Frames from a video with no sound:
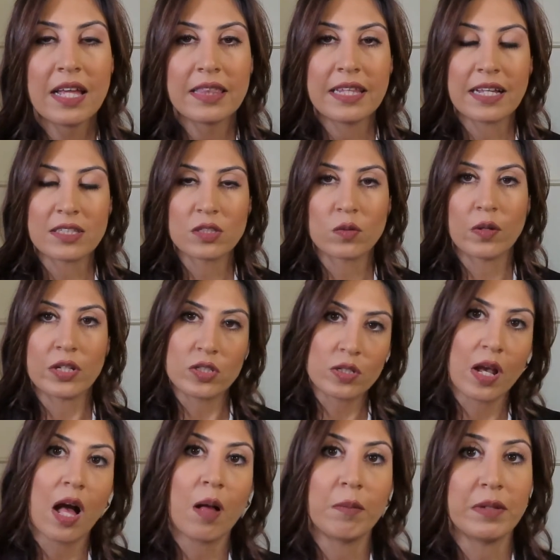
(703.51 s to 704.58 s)
that's going to
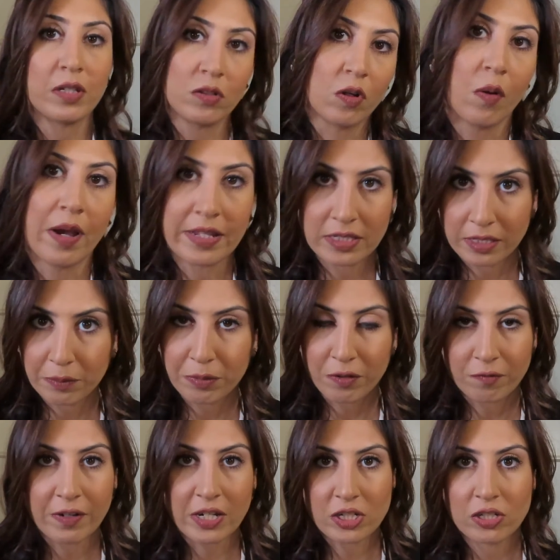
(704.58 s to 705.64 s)
help me grow as a
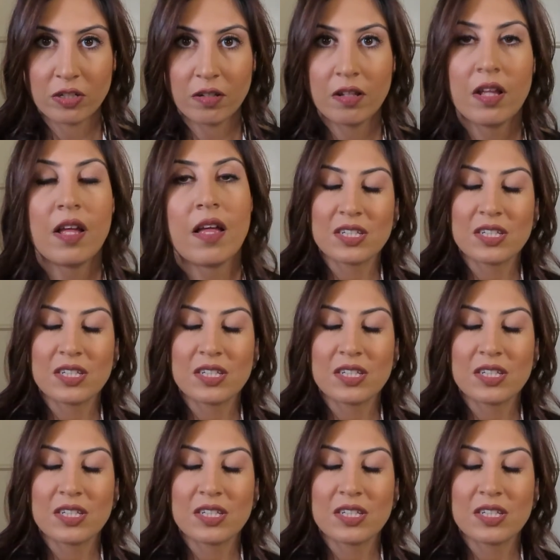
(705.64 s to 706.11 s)
professional.